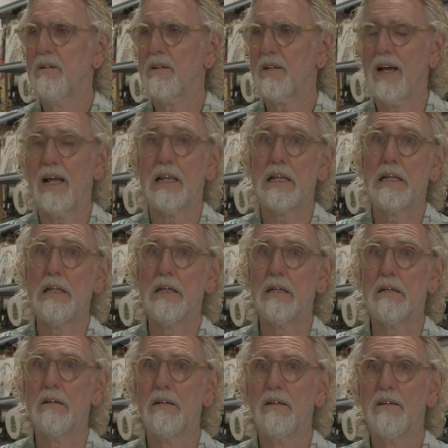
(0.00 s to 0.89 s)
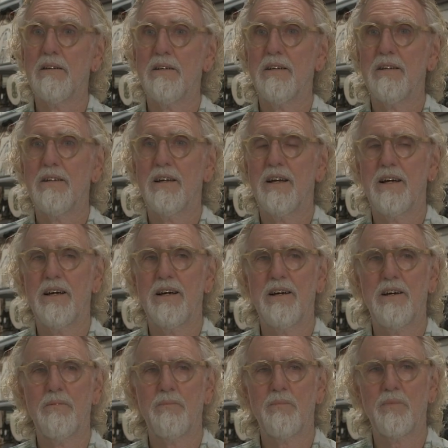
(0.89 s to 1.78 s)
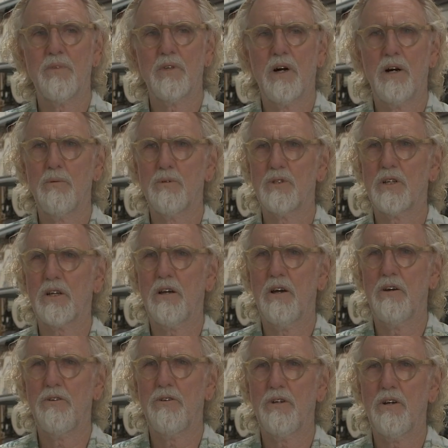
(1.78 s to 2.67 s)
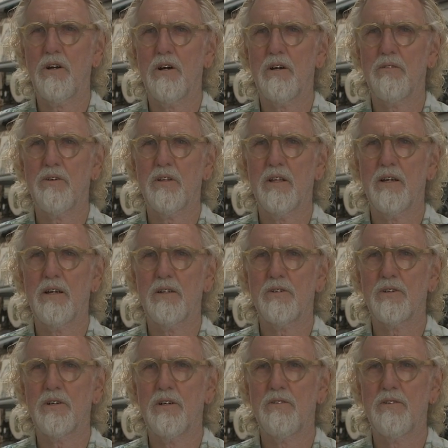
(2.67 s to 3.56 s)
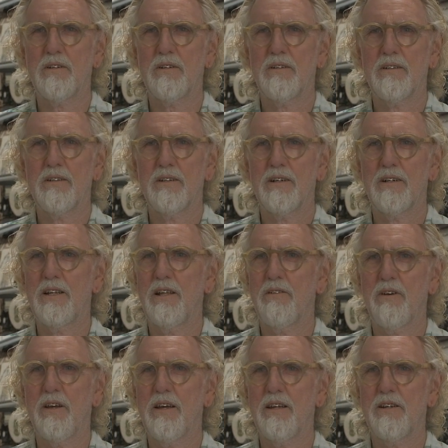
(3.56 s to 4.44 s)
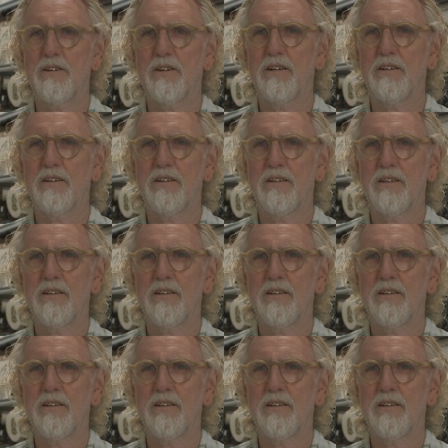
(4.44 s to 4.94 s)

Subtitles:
coloured in, I was the go-to guy for that, so I never had to...